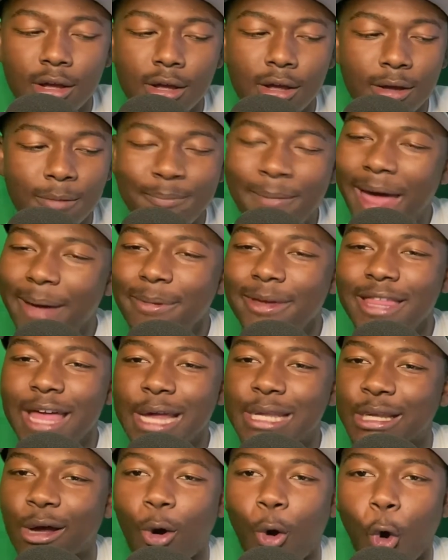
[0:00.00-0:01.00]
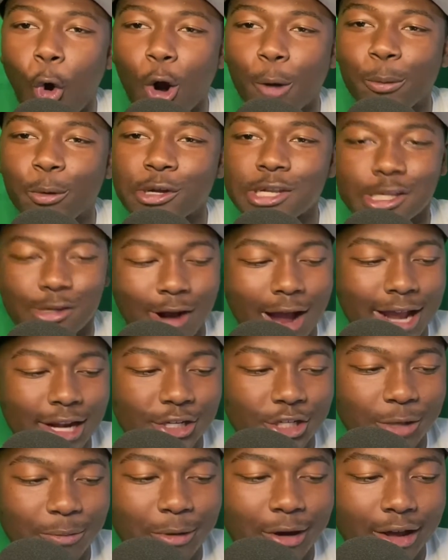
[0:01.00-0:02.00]
Maybe that's a horrible
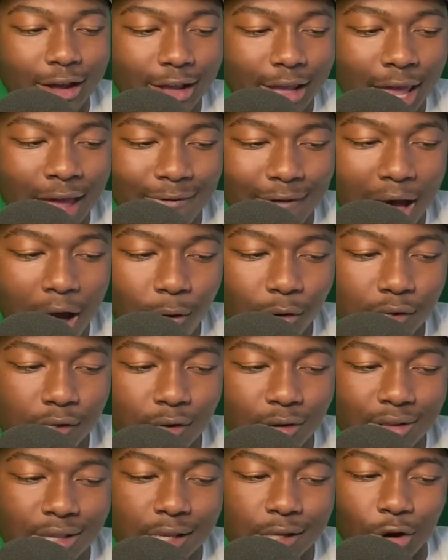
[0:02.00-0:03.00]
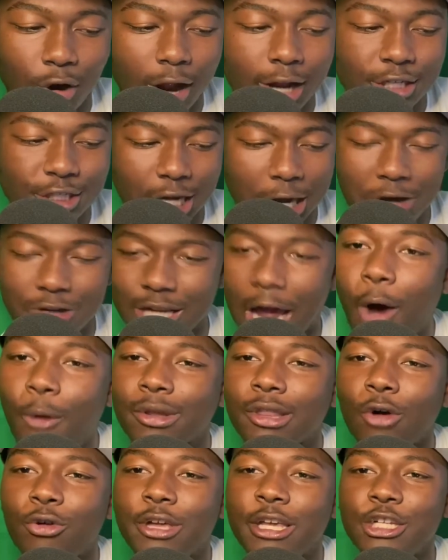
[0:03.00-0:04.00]
strategy, but if I was doing this crate challenge, I would
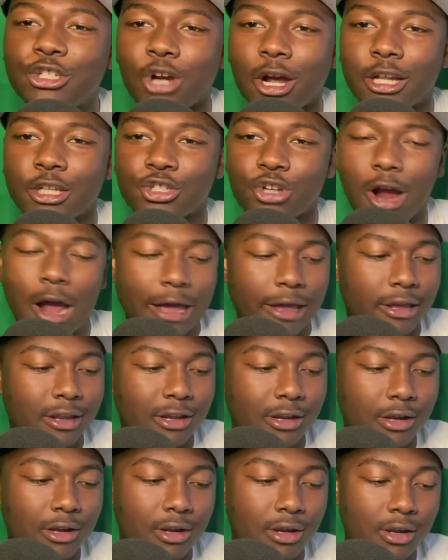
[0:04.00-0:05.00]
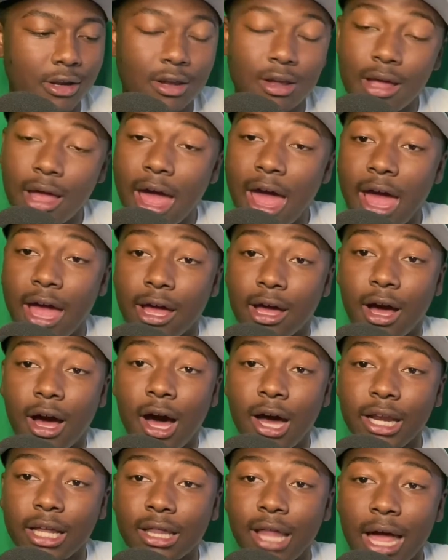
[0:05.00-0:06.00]
low-key try to try it. Hey,
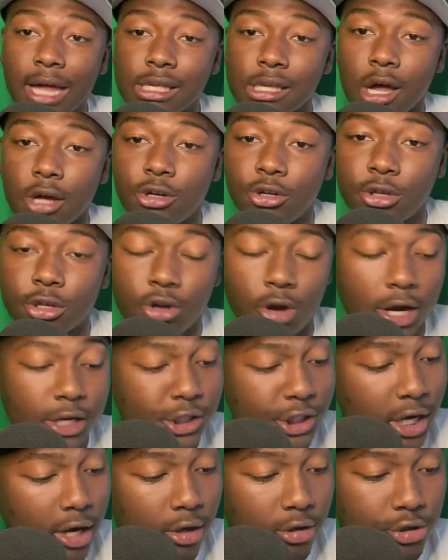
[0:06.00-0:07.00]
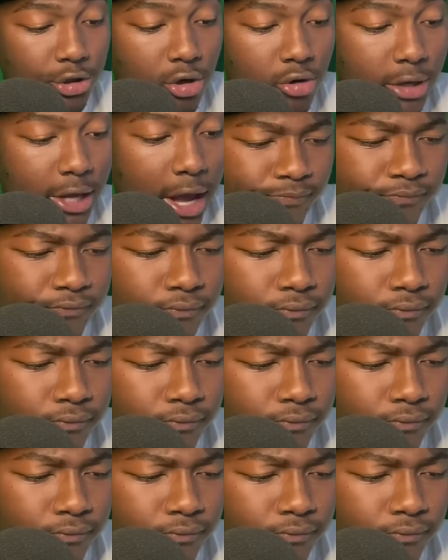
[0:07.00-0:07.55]
100 likes, I'll do the crate challenge. No cap.